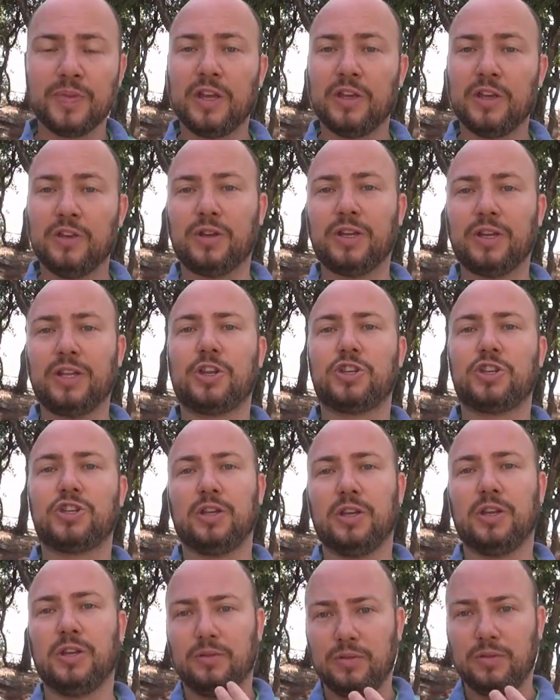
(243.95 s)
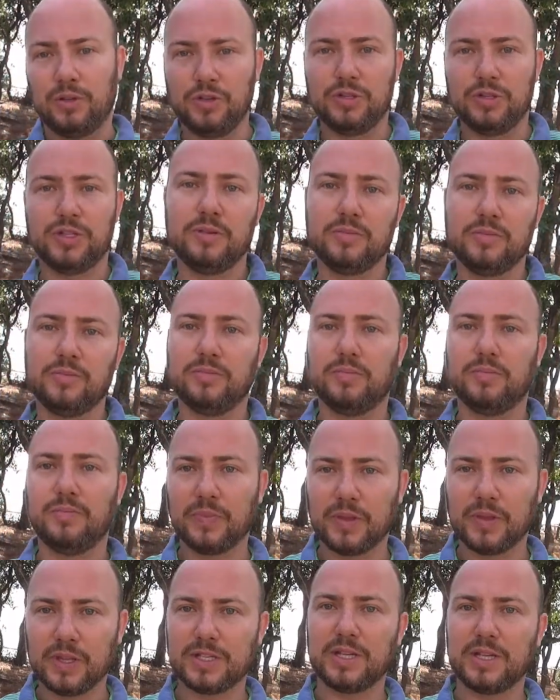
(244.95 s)
you can actually using
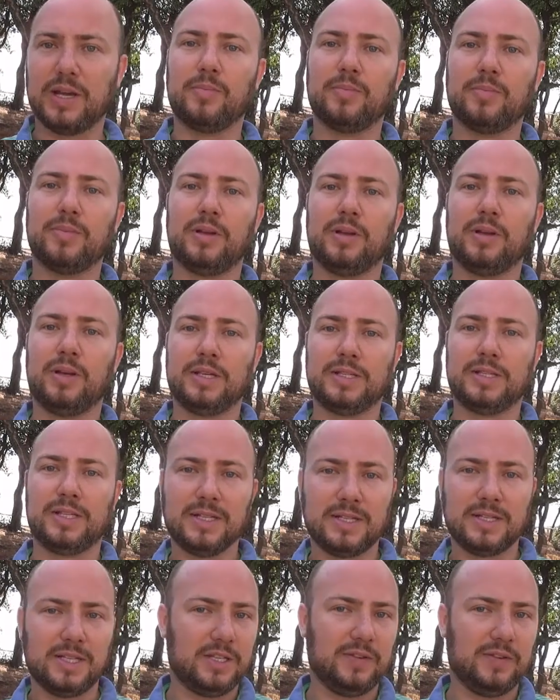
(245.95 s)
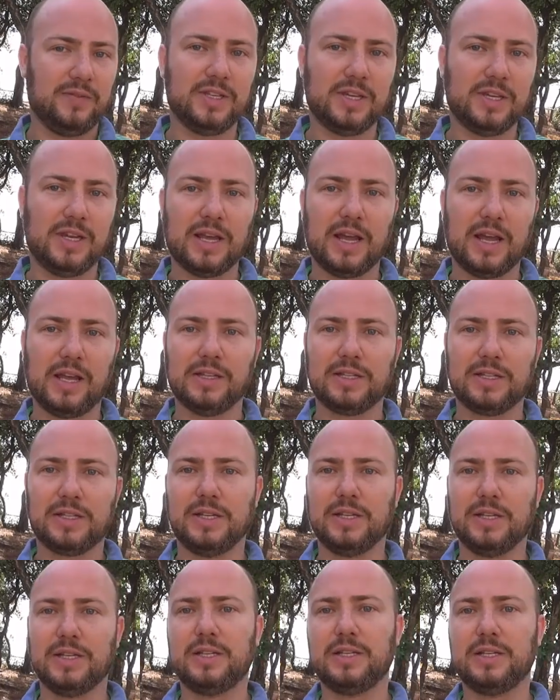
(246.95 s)
some uh, sensitivity
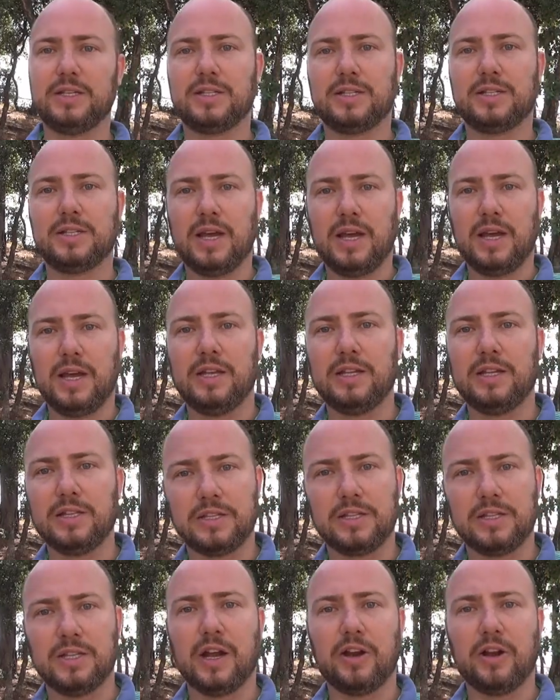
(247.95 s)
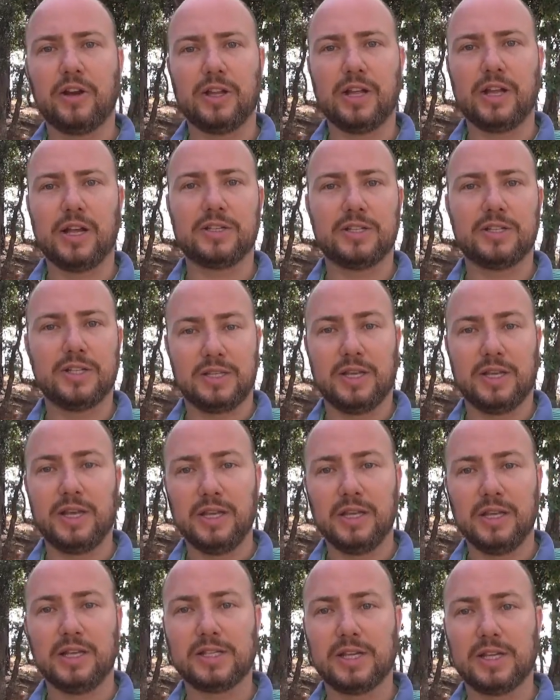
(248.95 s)
analysis and scenario analysis in
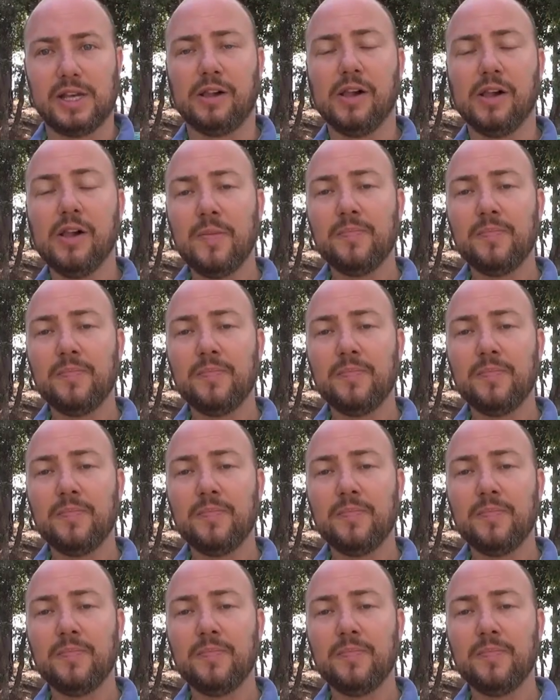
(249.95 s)
Excel,